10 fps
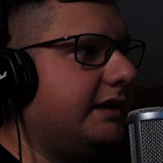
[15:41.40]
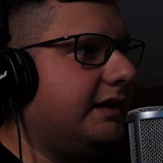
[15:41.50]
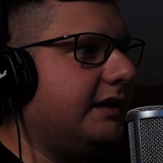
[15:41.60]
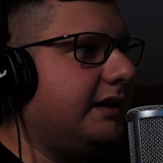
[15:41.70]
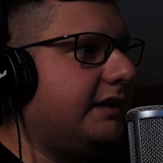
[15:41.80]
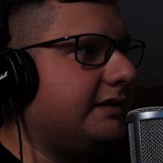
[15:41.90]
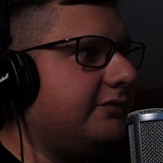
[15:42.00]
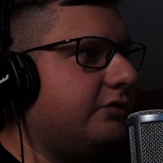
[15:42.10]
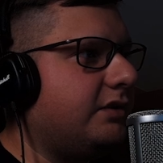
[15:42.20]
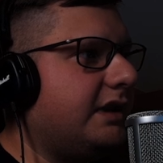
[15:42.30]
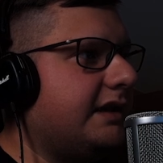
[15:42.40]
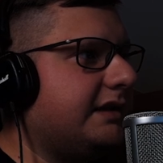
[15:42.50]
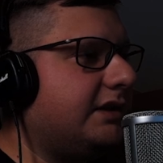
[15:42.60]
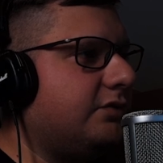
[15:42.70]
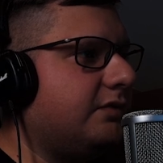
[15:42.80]
and if you're
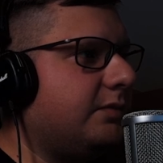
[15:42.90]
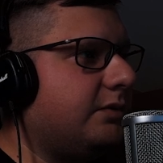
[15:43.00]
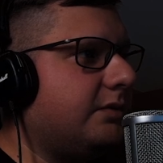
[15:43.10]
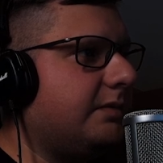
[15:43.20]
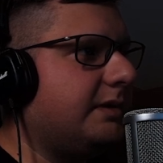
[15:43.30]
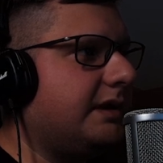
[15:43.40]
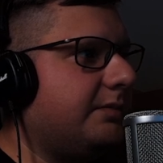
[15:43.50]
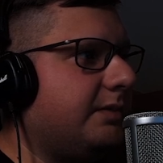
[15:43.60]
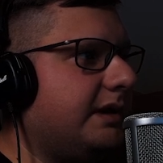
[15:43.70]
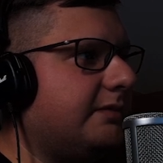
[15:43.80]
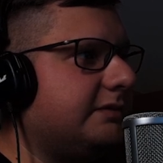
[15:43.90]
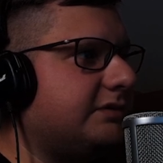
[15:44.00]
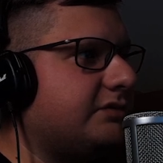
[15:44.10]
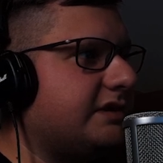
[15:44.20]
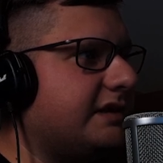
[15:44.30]
lucky, you will probably be able
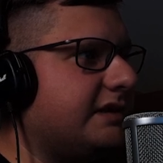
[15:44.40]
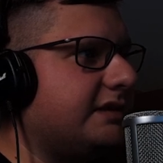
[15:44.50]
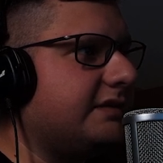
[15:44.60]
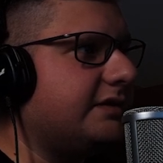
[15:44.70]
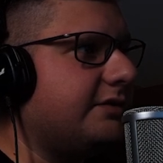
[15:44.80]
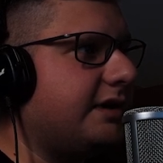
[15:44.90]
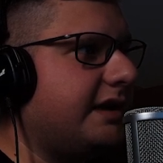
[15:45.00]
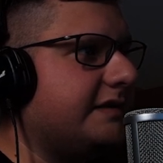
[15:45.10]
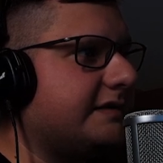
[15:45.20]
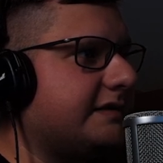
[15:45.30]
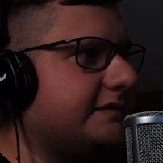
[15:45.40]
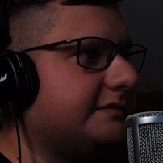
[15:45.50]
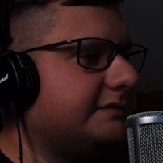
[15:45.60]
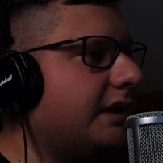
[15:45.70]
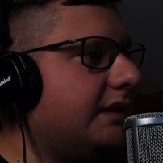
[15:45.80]
to see the rays
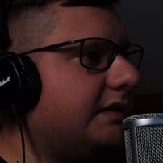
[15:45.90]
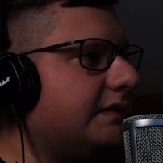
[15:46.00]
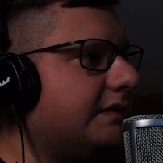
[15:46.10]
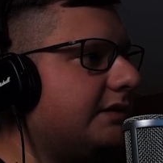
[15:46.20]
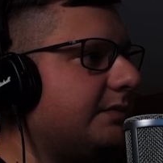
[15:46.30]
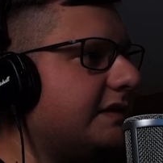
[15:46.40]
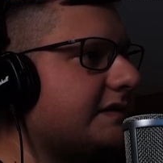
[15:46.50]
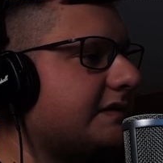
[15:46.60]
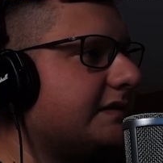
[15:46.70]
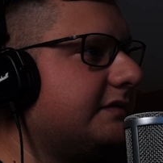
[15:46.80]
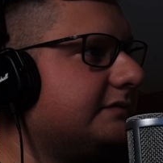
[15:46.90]
in the mist.